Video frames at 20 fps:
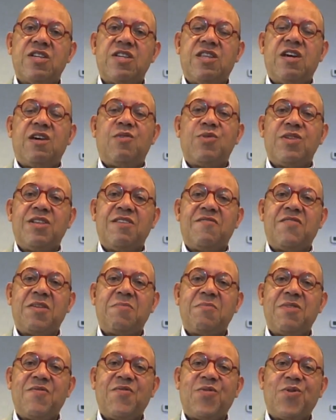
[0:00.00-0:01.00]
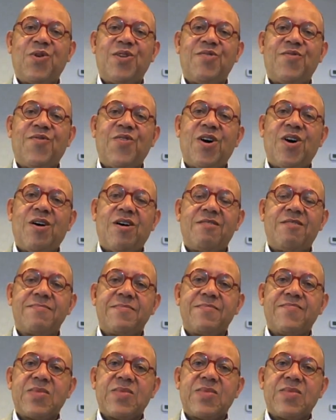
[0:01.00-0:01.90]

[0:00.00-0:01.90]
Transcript: than they were living before the fall.